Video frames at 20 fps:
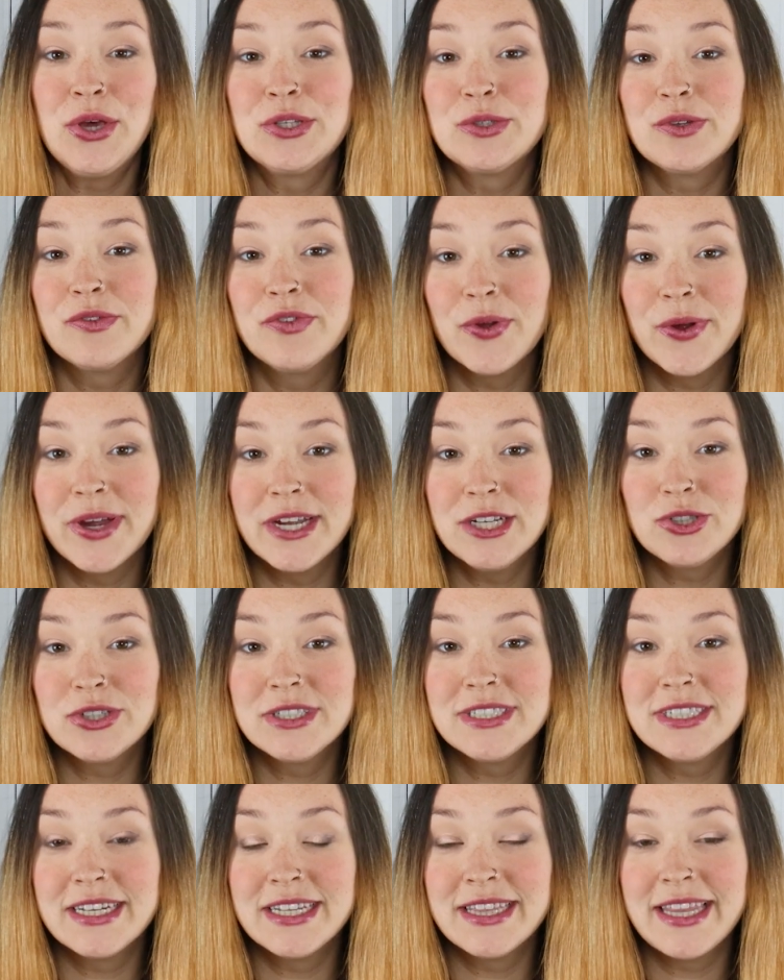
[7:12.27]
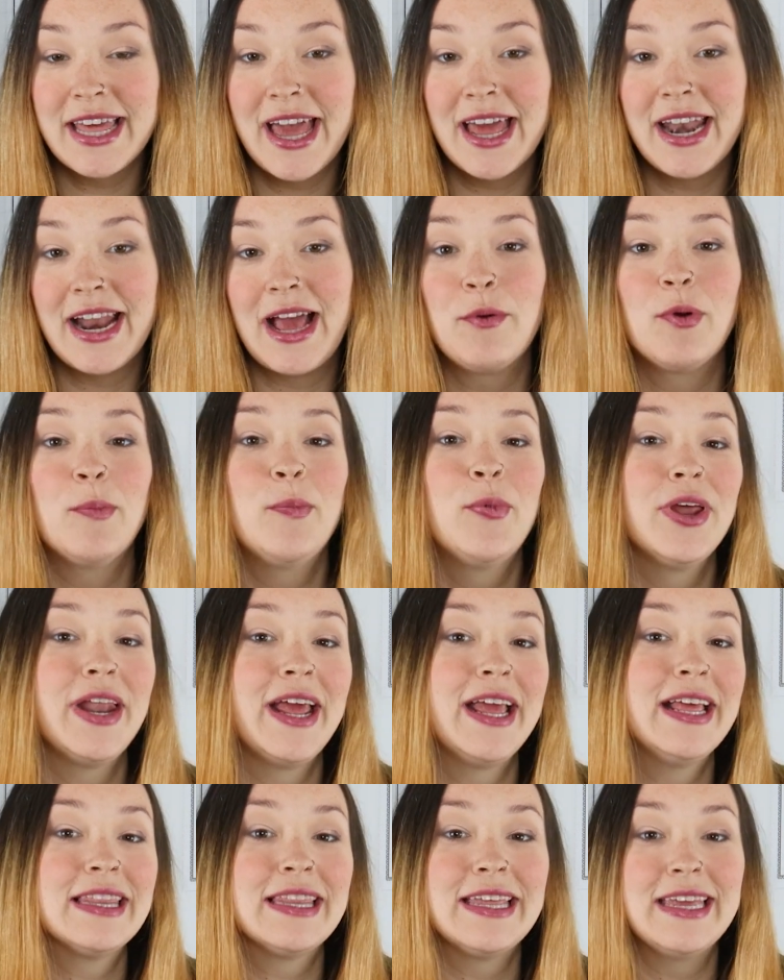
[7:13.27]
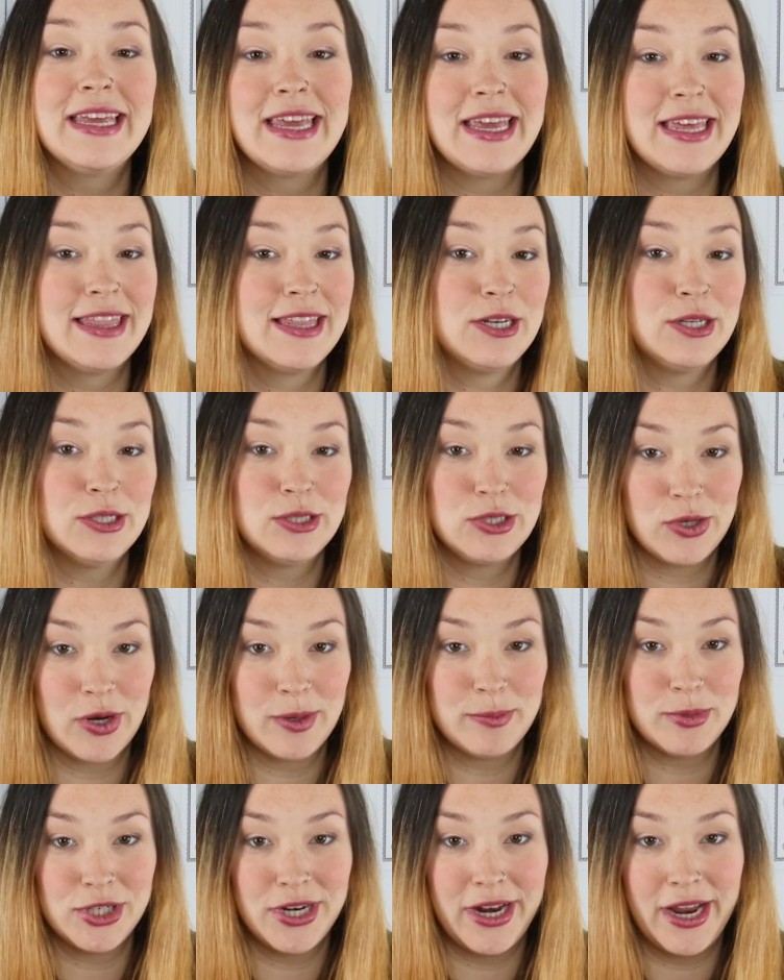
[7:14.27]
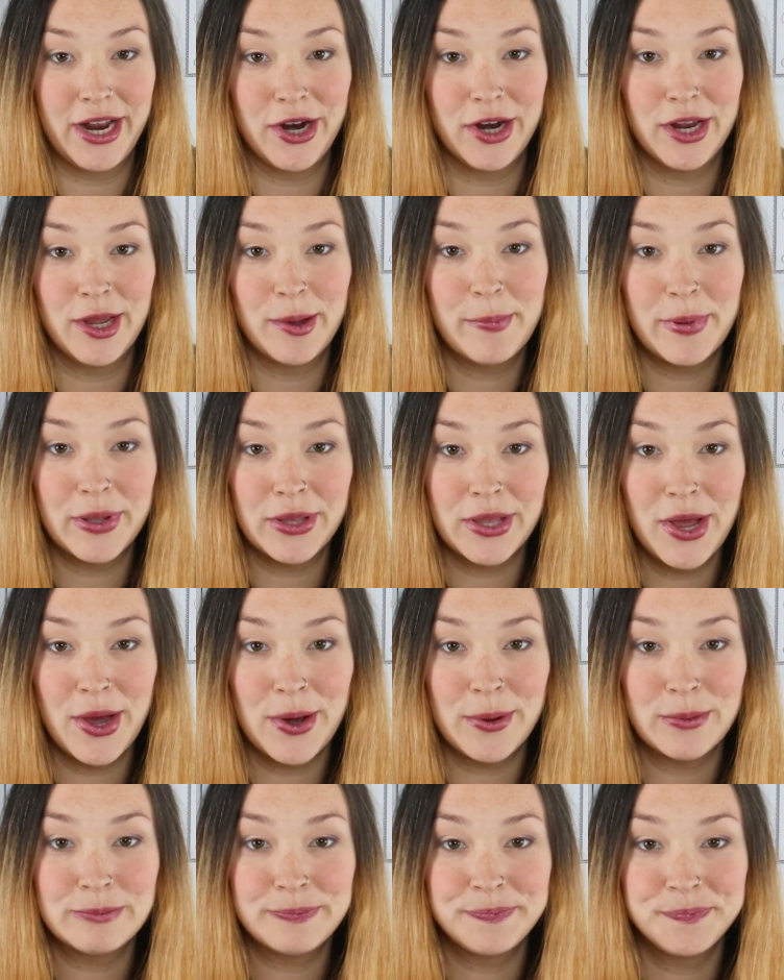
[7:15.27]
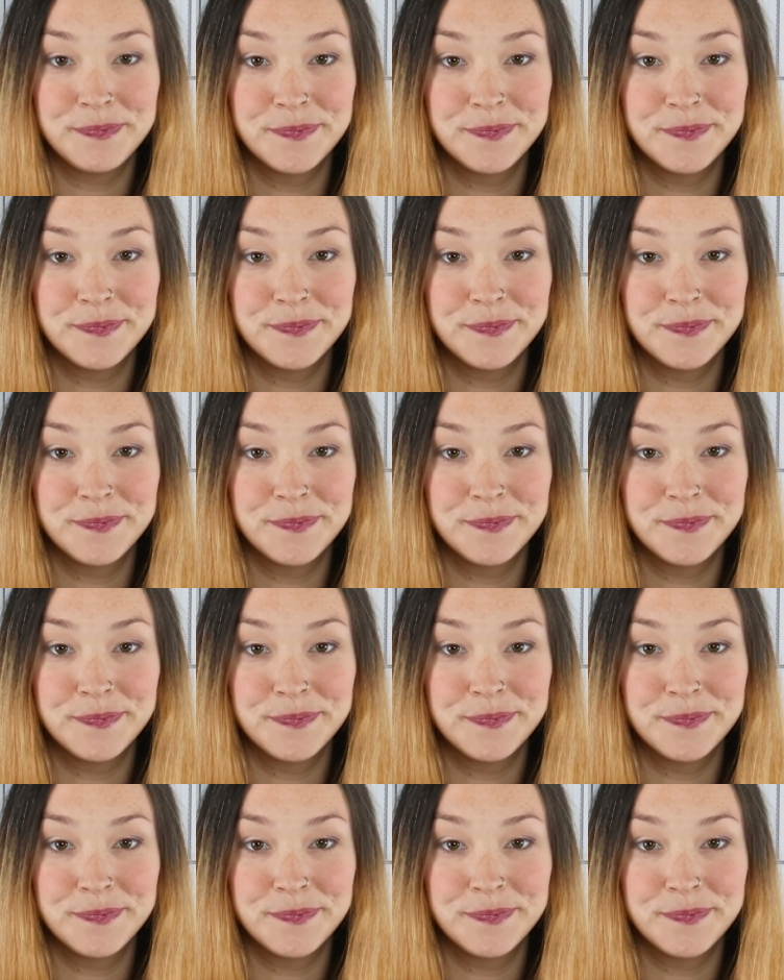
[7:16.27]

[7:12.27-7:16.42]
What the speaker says: So if you're interested in that, I will put a link in the description area below.